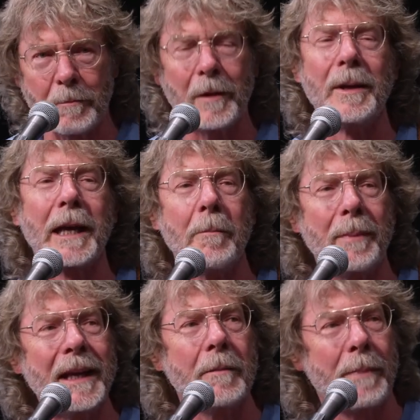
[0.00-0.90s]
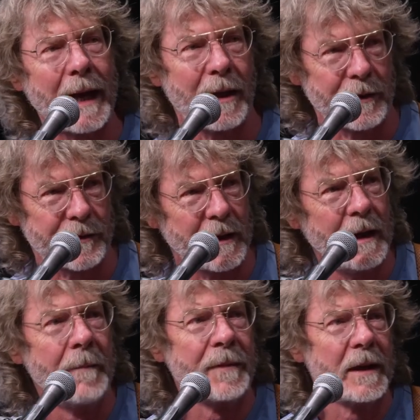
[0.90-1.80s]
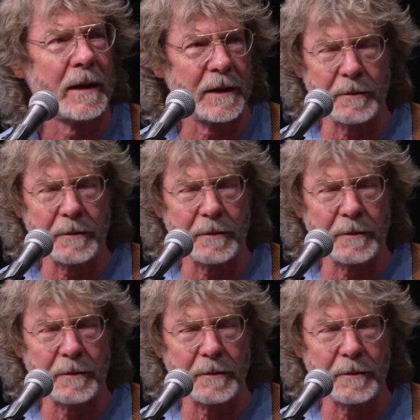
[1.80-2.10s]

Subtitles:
became pen pals, and he